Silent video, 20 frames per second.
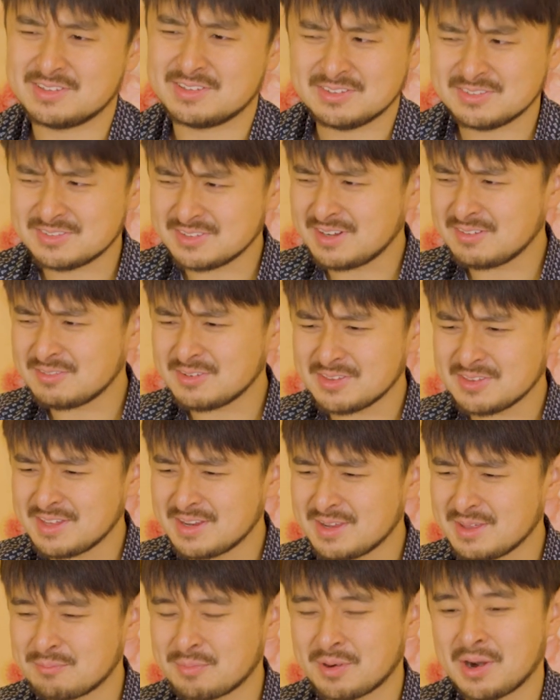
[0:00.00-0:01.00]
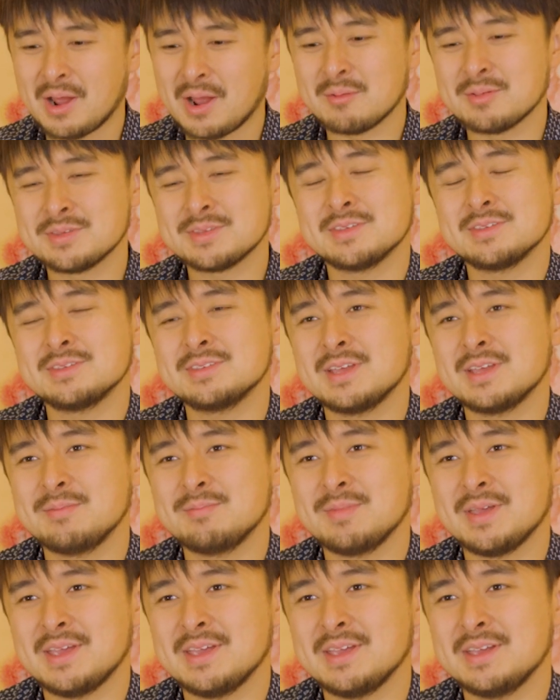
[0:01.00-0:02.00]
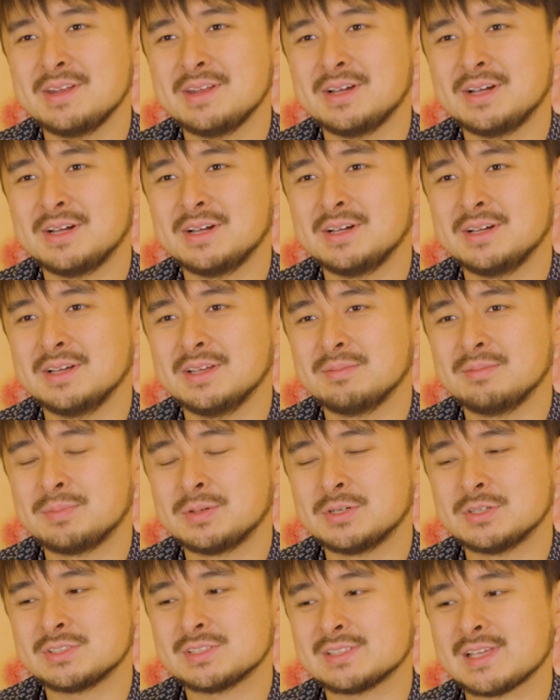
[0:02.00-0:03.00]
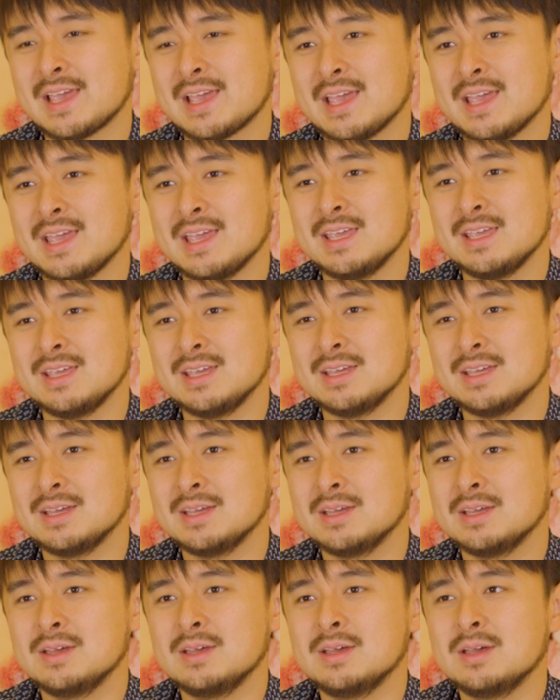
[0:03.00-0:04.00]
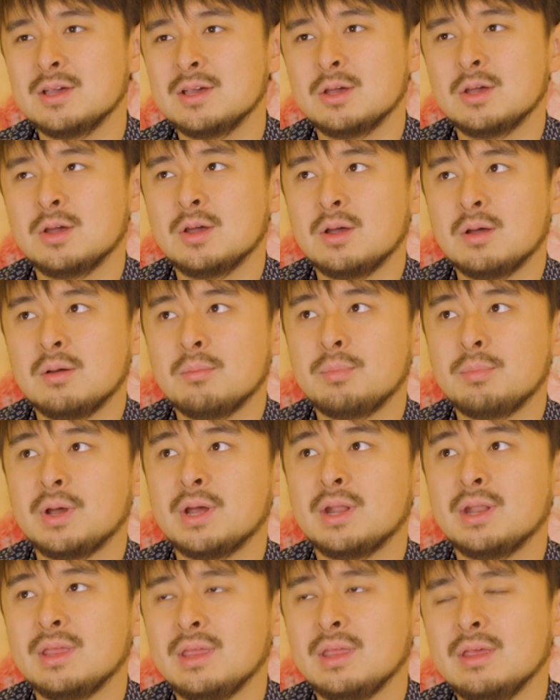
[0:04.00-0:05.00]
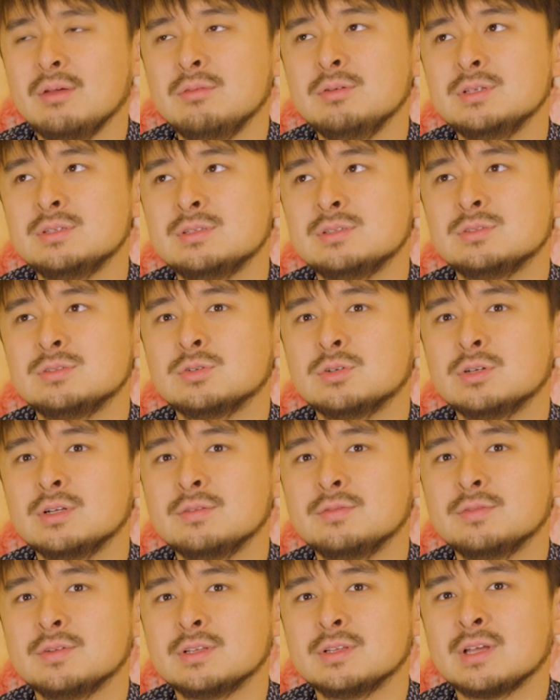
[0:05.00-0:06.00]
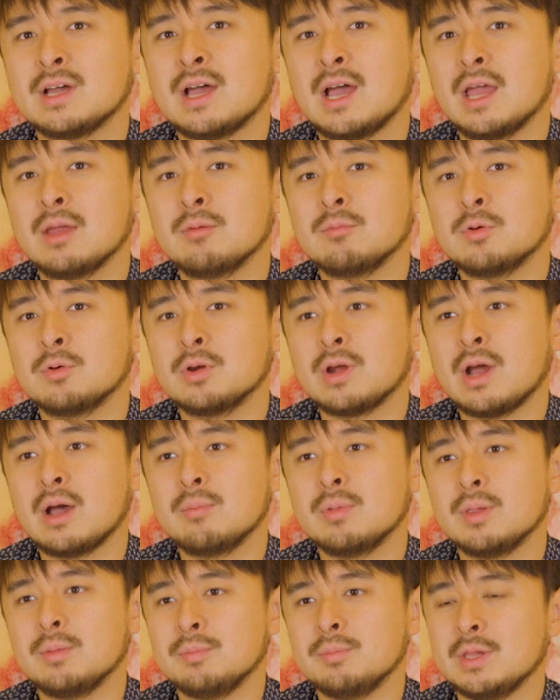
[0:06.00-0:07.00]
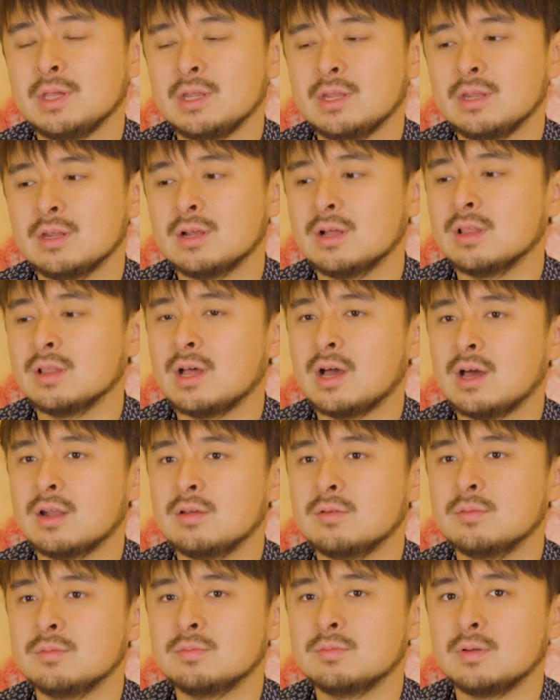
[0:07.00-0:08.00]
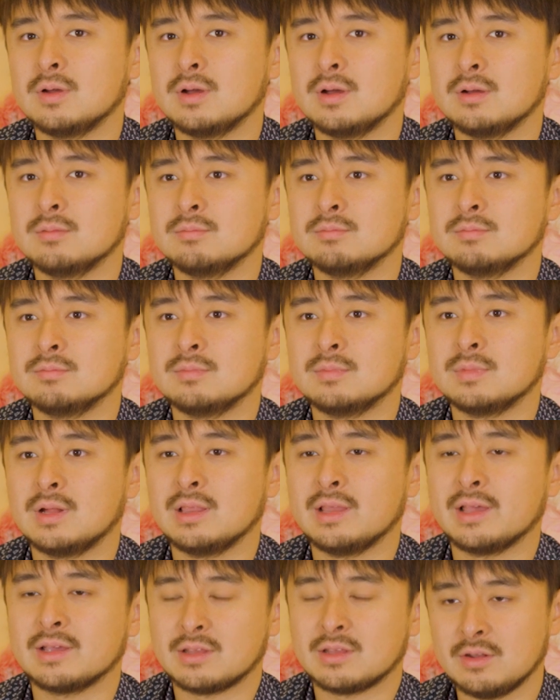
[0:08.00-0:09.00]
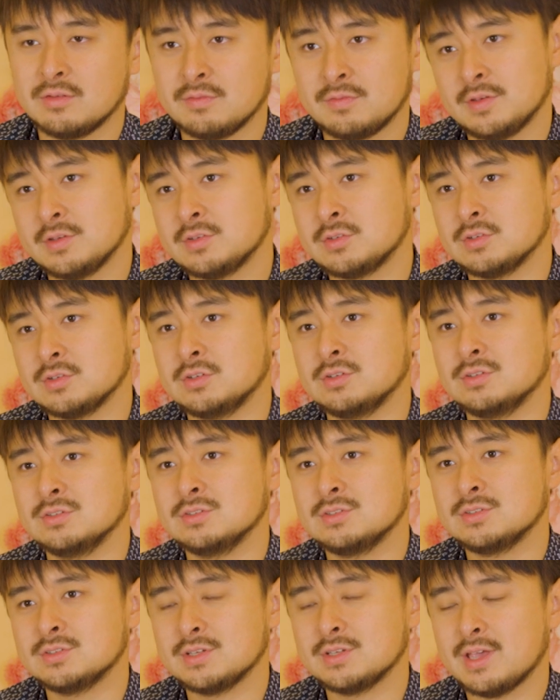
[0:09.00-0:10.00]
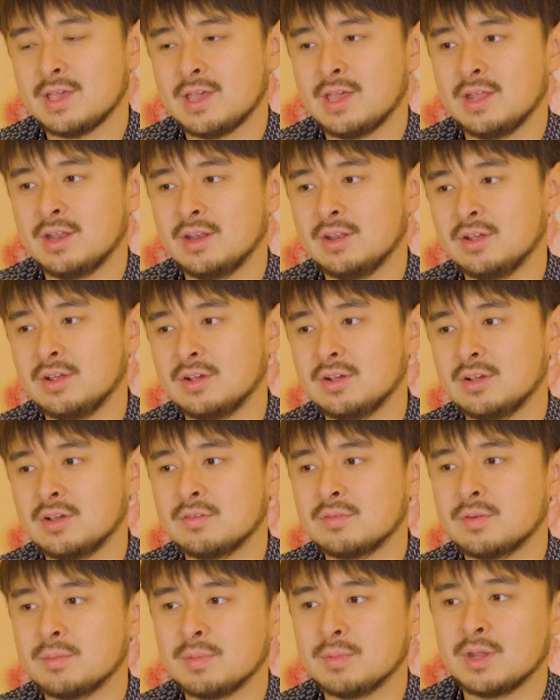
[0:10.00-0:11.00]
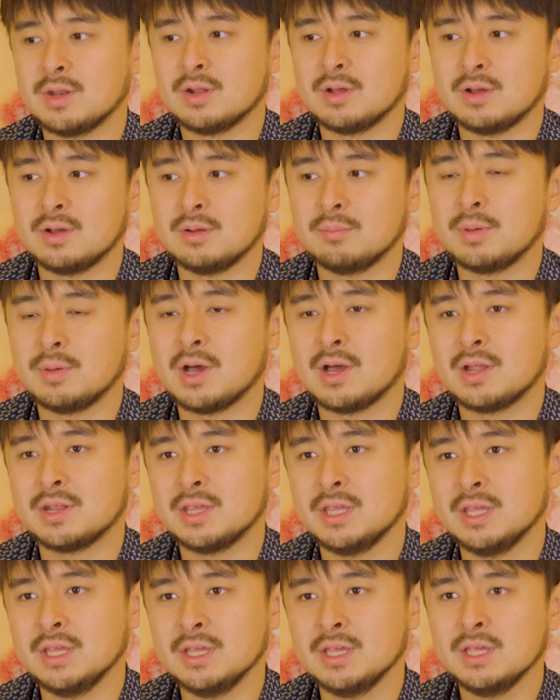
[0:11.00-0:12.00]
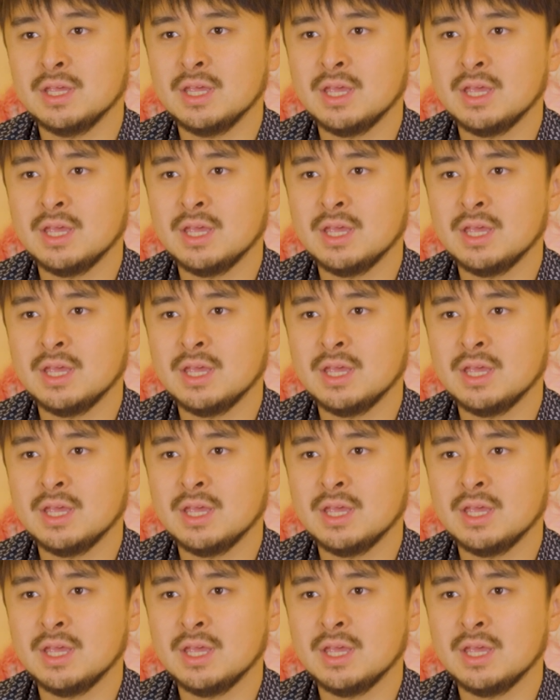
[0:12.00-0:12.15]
There's not really any promises they made per se, but it was sort of a time where I'll be meeting a lot of elected officials and government body,